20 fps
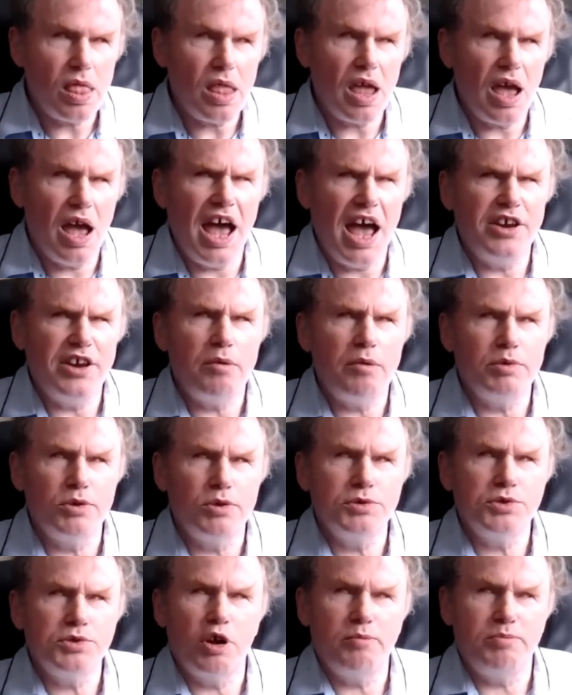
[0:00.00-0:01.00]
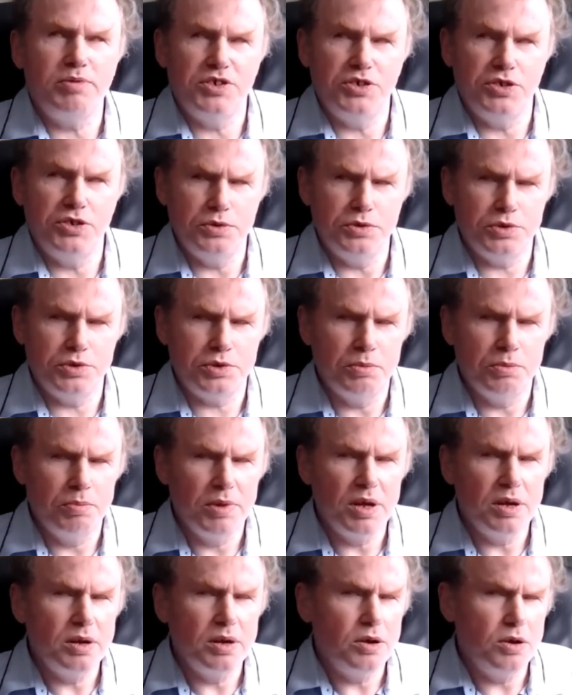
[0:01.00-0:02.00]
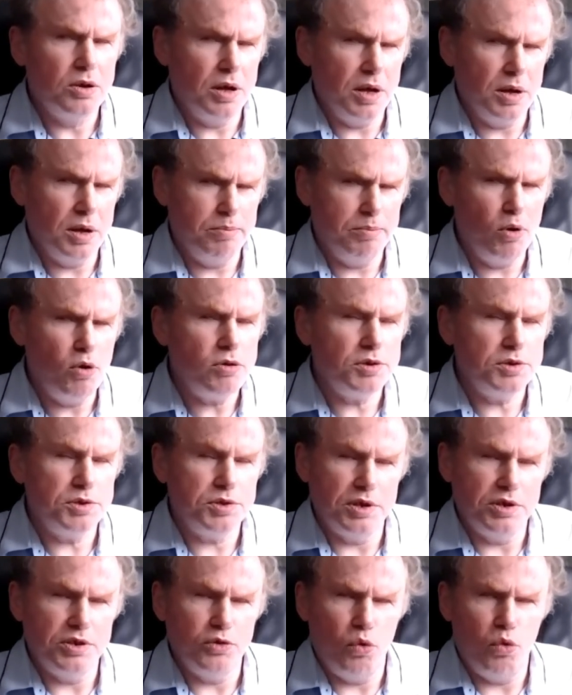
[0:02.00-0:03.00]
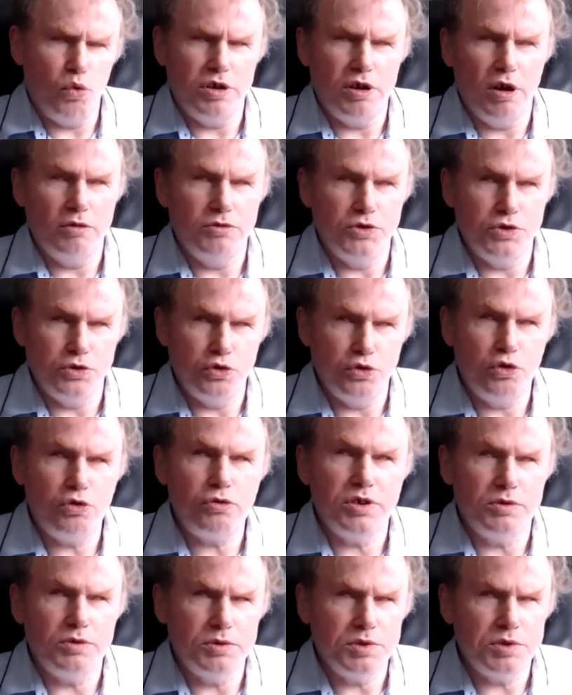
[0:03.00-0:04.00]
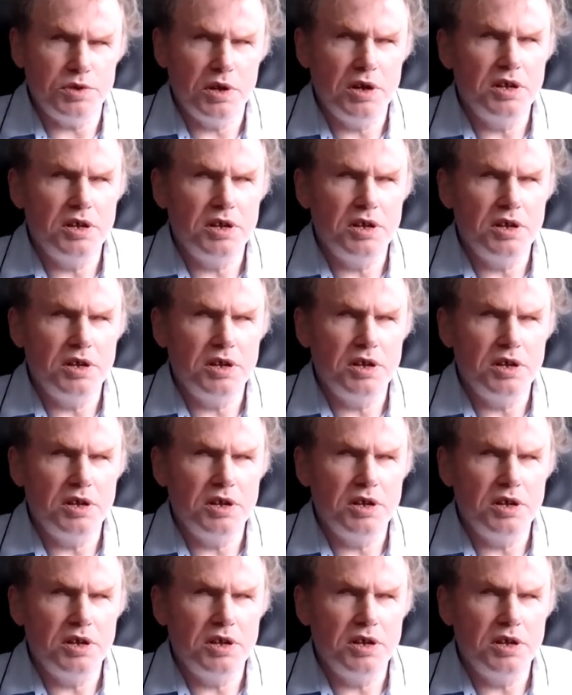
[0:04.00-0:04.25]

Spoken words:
And I would also produce books and audio tutorials